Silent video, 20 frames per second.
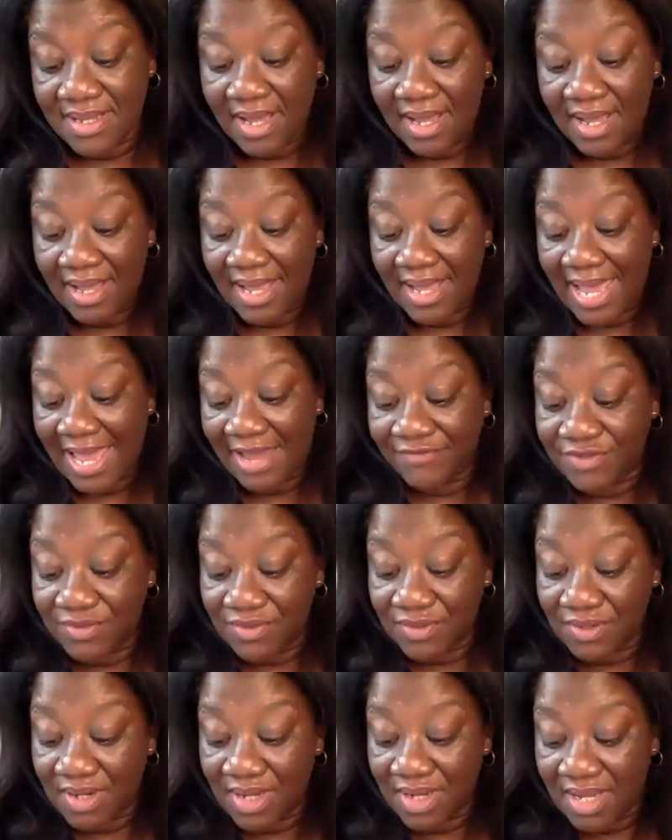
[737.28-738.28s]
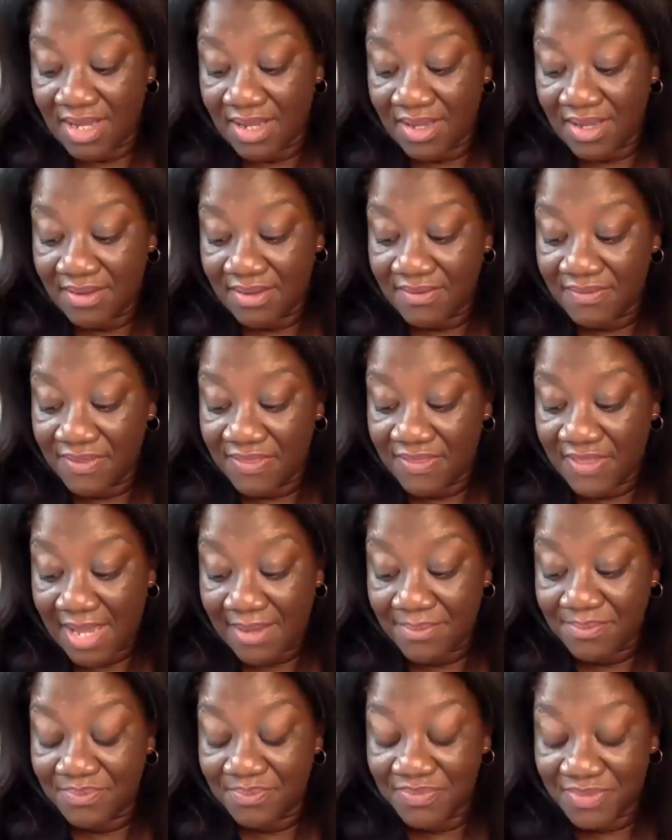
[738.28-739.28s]
after
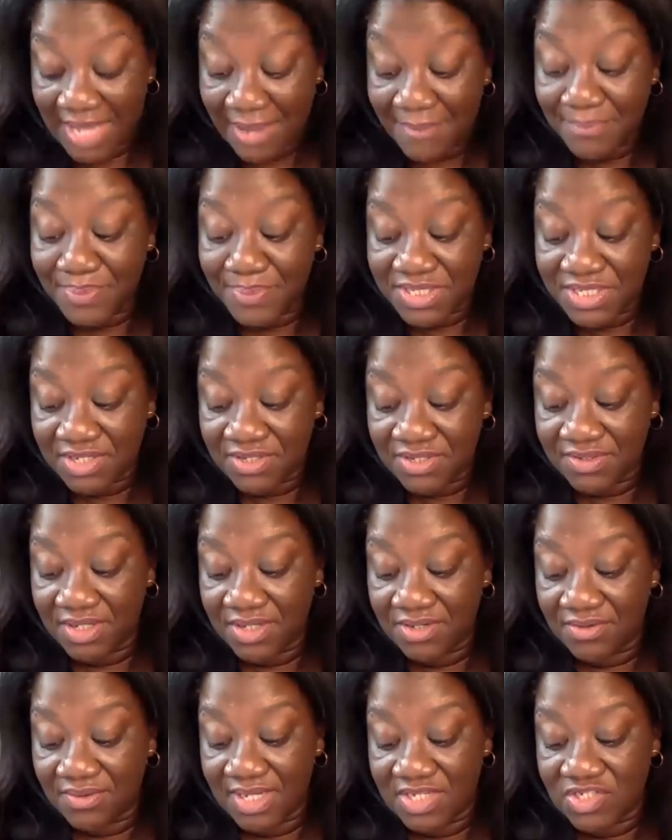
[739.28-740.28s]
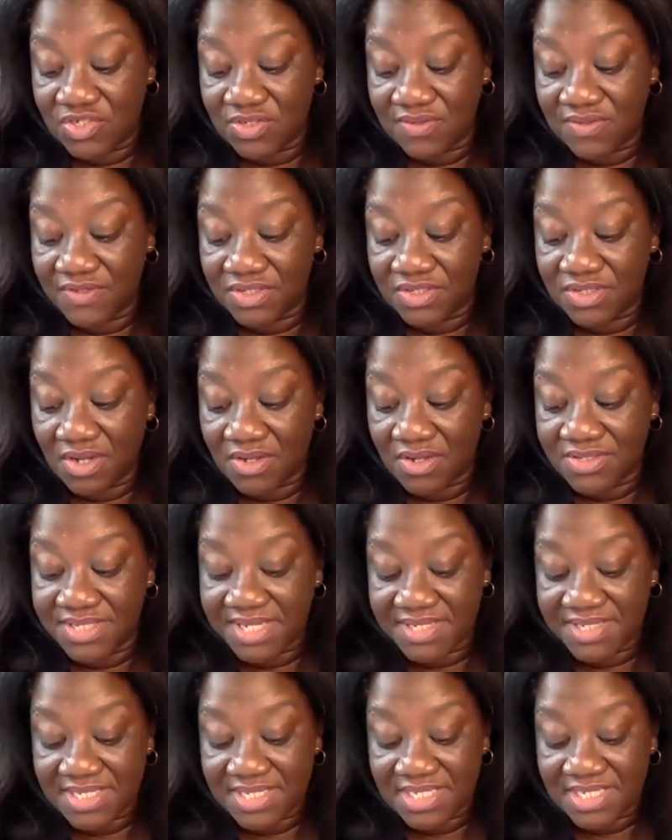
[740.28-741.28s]
that particular iteration of the doll
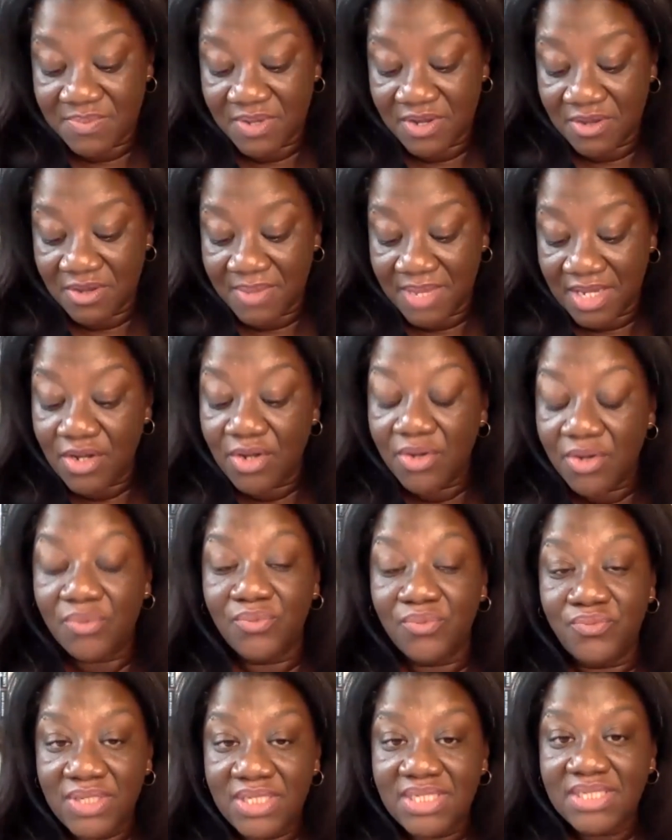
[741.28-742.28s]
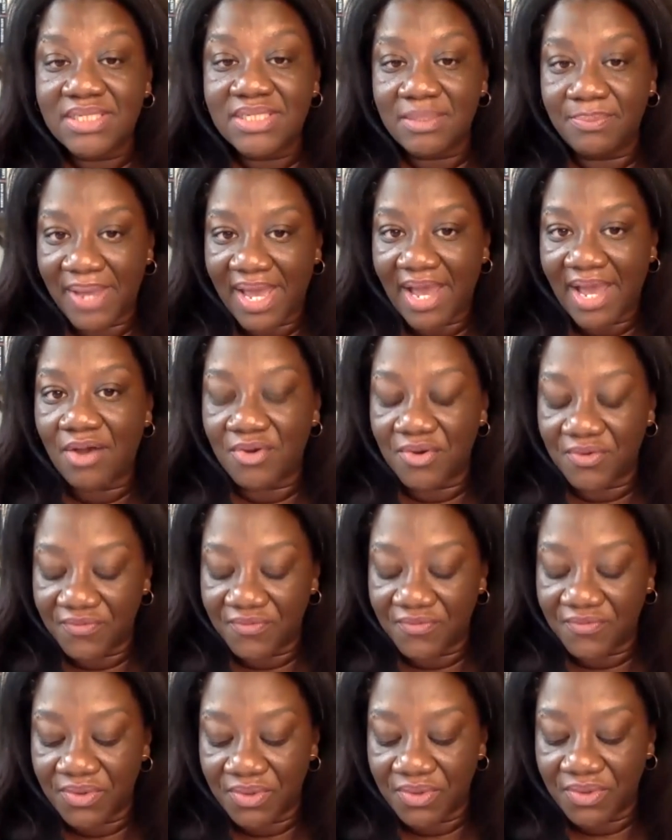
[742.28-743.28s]
test experiment, really
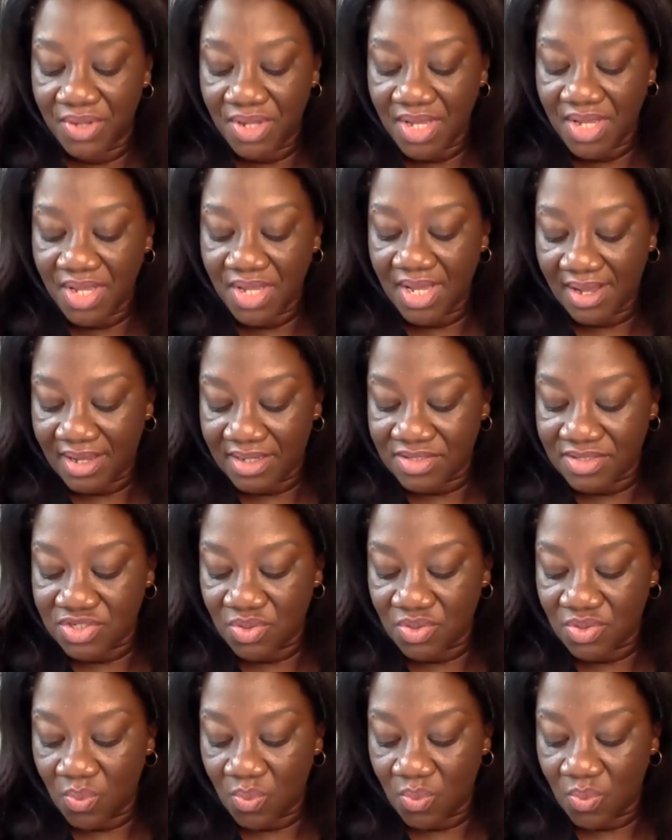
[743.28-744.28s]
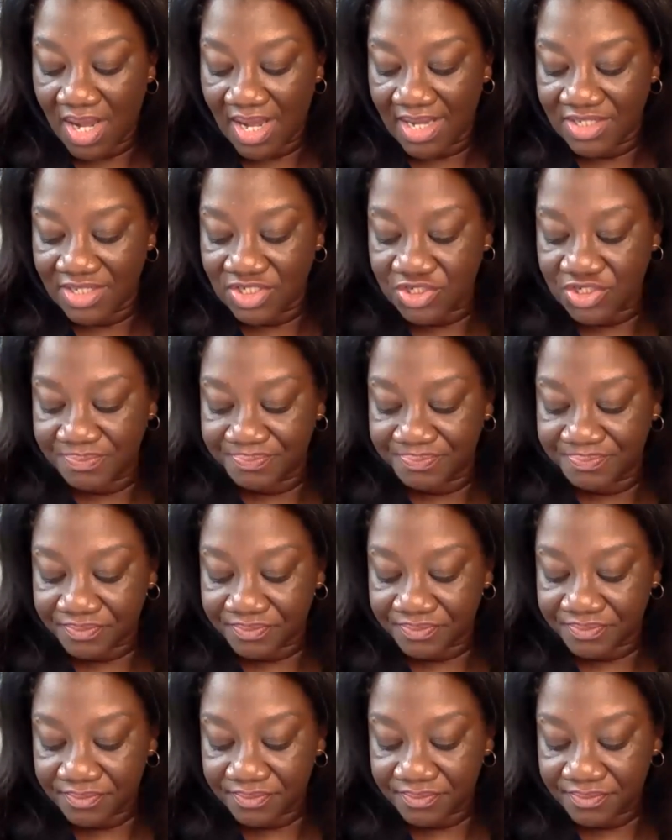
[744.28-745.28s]
powerful to watch.
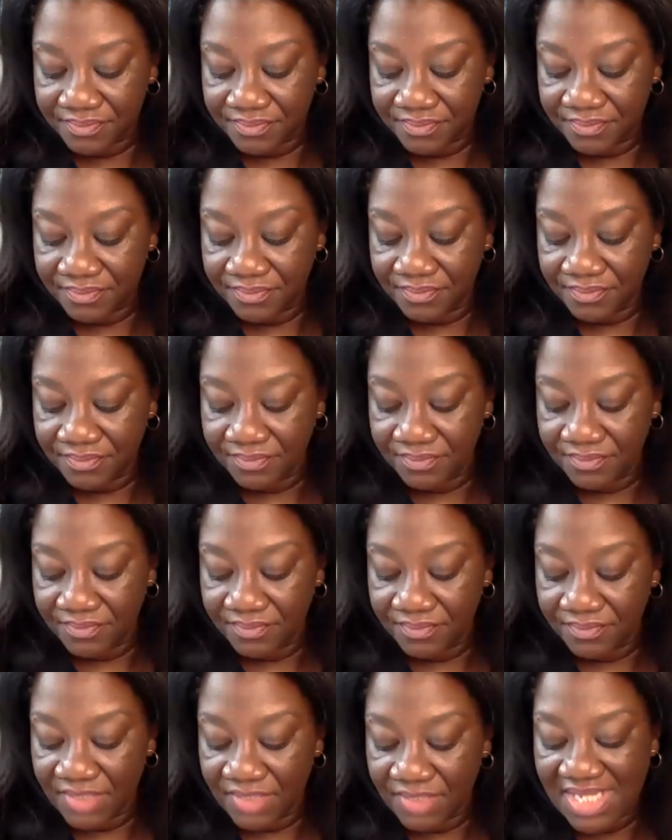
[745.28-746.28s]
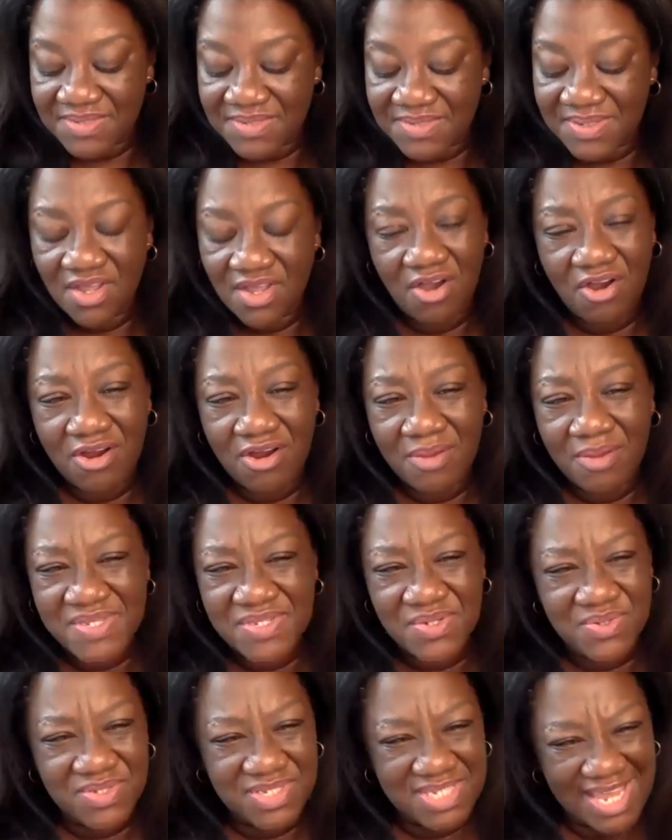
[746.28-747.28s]
It's because the harm is
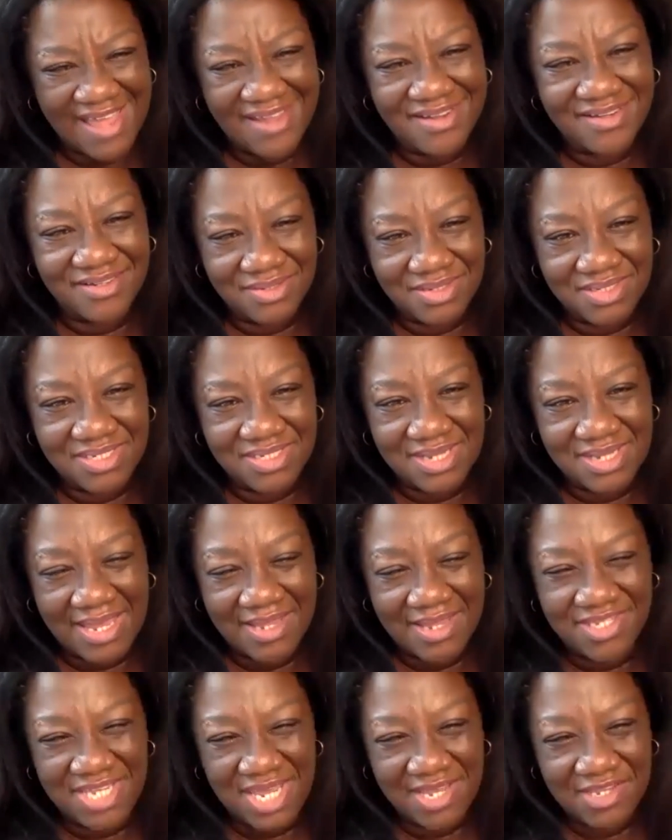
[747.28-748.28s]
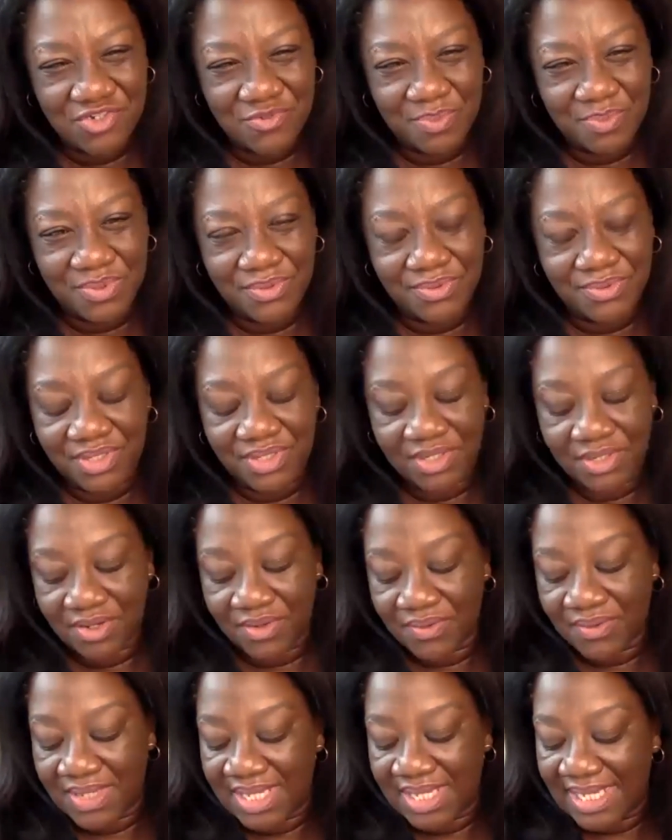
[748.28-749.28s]
so tangible,
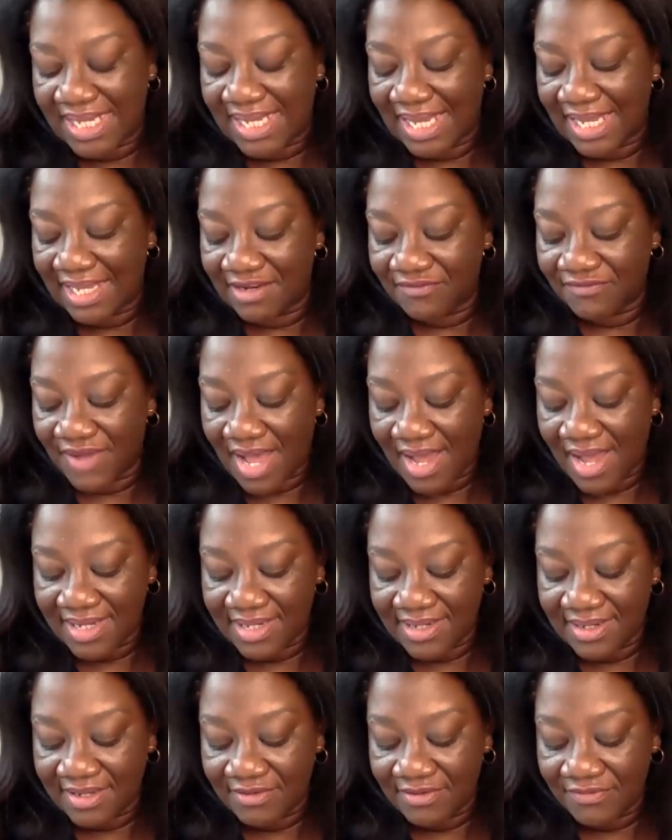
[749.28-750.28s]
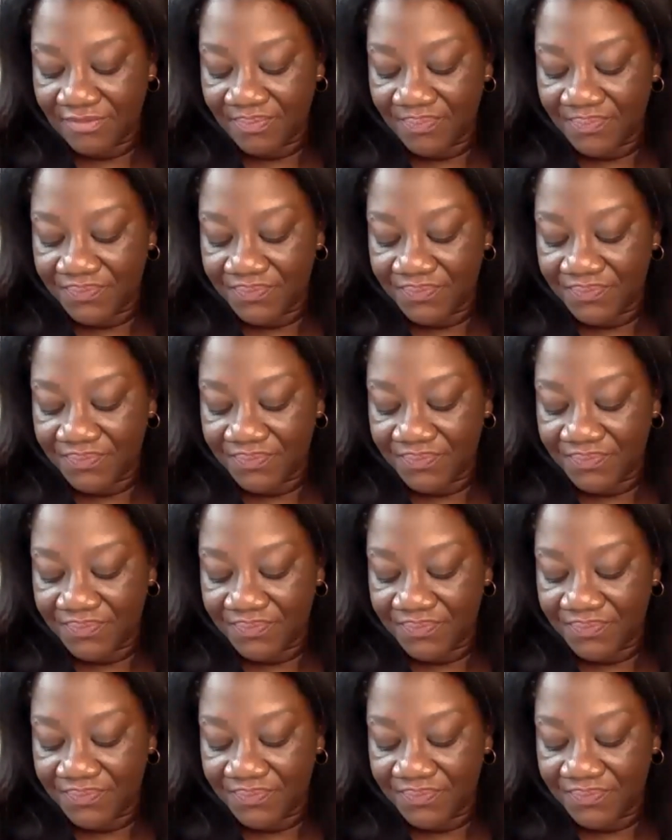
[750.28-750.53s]
and evocative.